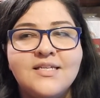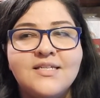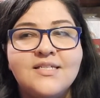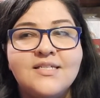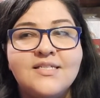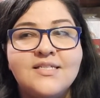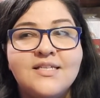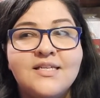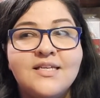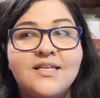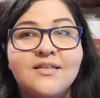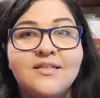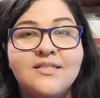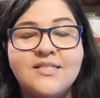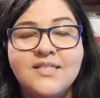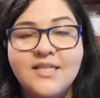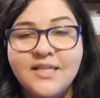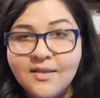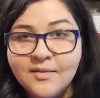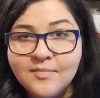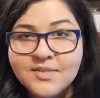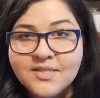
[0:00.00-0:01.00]
s it
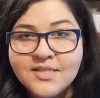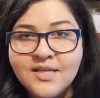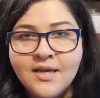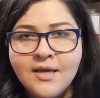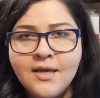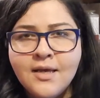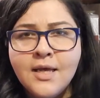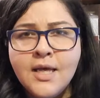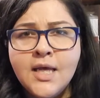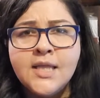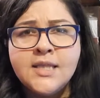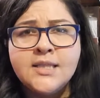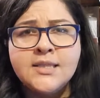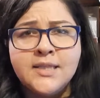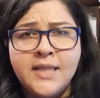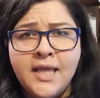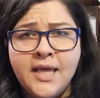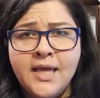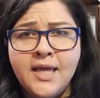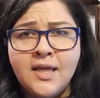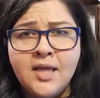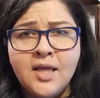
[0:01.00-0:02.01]
seems
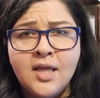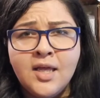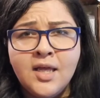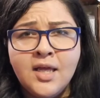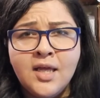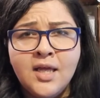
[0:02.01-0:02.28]
like,